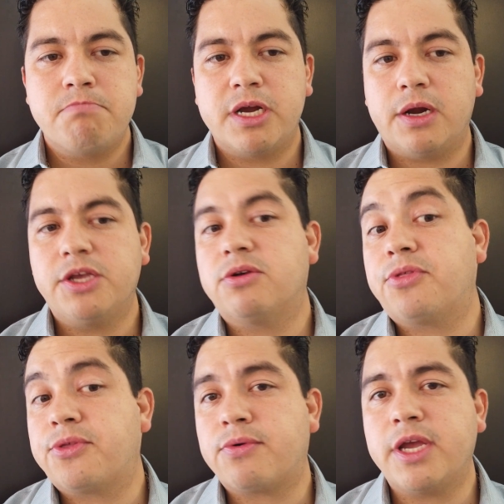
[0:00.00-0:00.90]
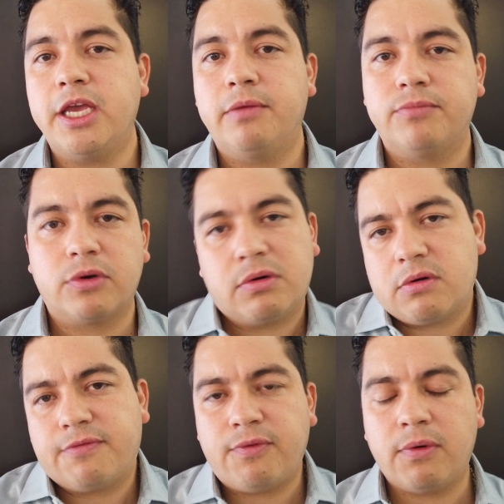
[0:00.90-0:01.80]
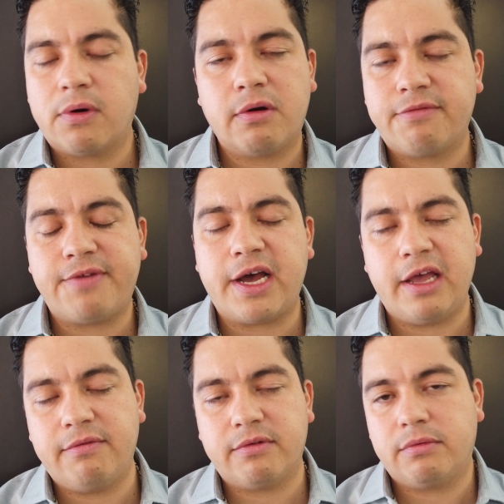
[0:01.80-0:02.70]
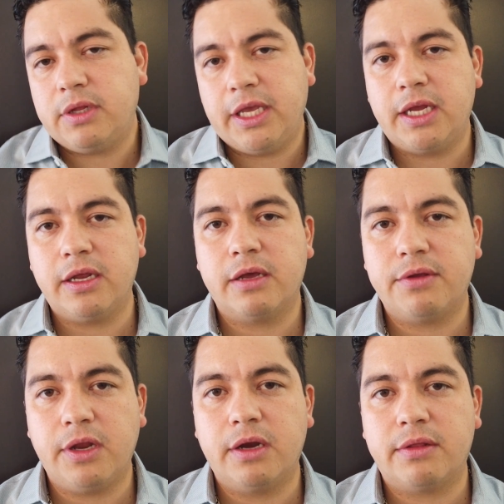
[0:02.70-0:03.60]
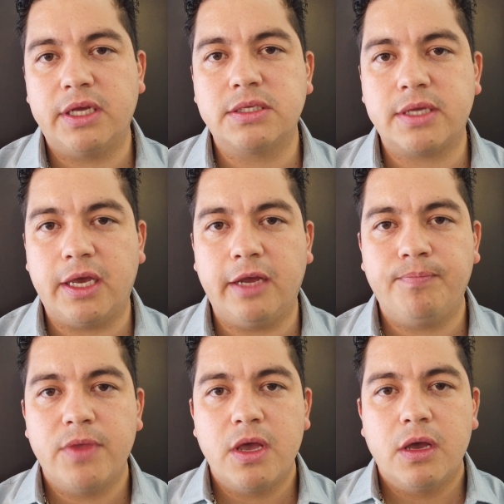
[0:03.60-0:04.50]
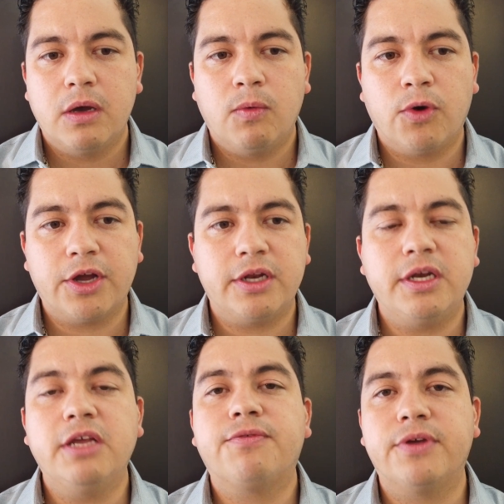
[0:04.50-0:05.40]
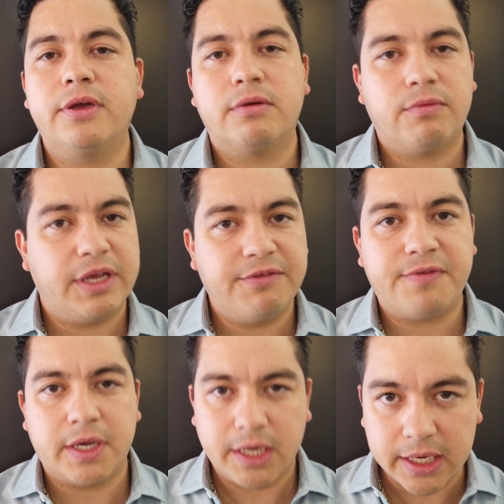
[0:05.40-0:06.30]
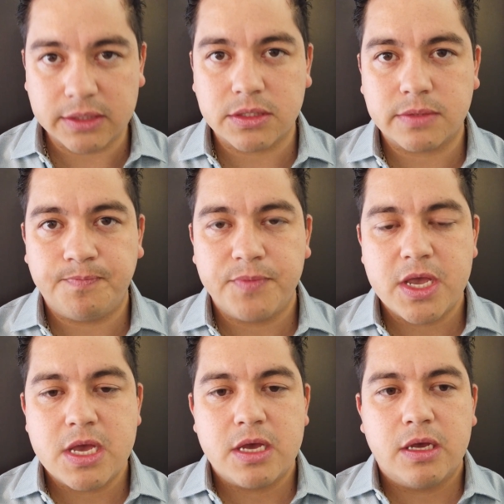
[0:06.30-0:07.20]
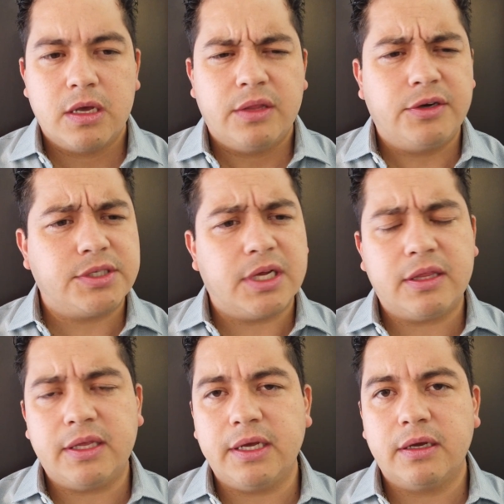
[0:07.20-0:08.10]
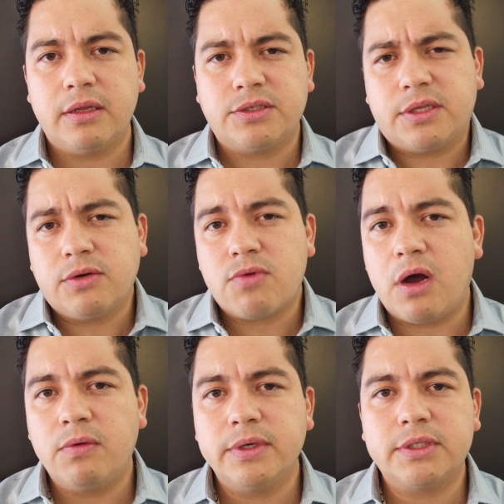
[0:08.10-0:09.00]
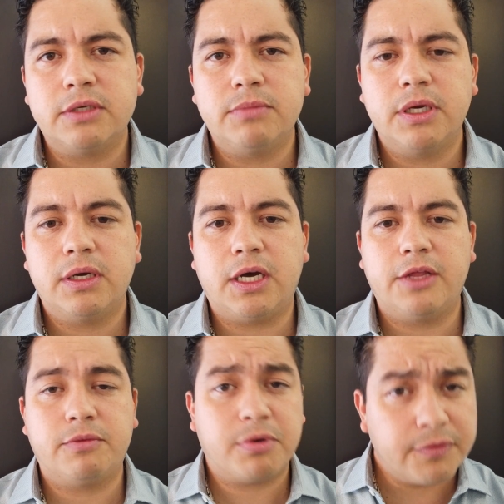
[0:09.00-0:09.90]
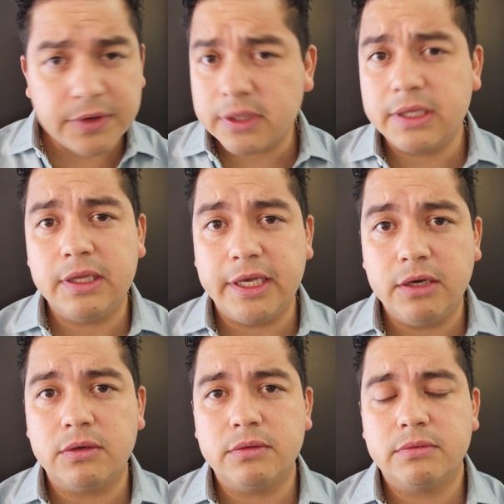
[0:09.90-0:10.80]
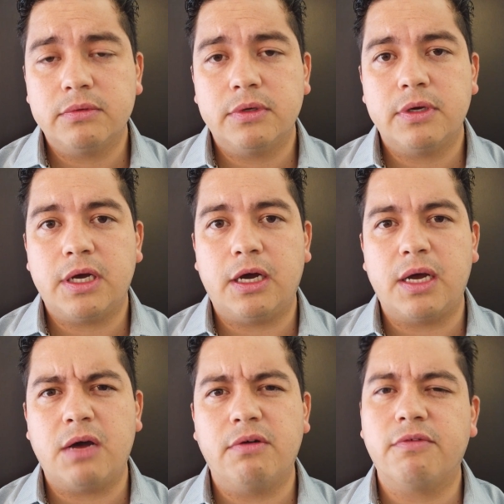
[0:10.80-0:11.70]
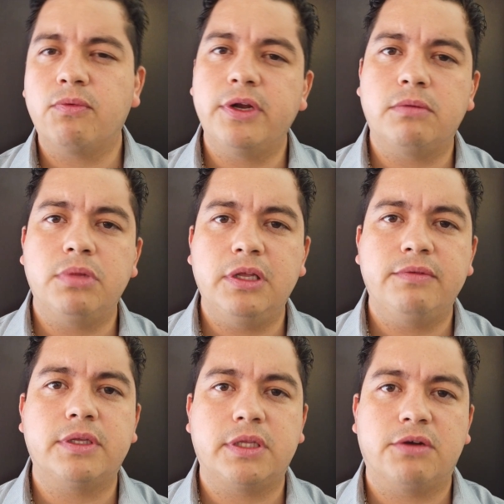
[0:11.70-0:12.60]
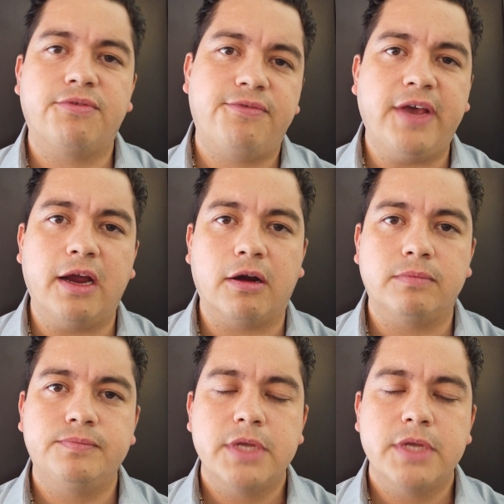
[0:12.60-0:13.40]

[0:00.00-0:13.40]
but on year 3 or 4 or 5 or really any other year, they say, we're going to need for you to refinance. There's nothing wrong with them. They're perfectly legal. However, we don't believe that they're fair.